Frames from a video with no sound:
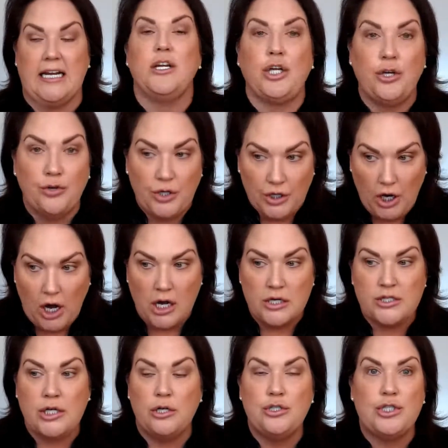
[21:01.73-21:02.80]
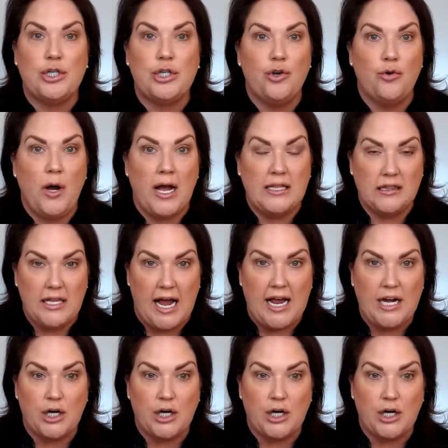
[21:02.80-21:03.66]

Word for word: You can also do a lighter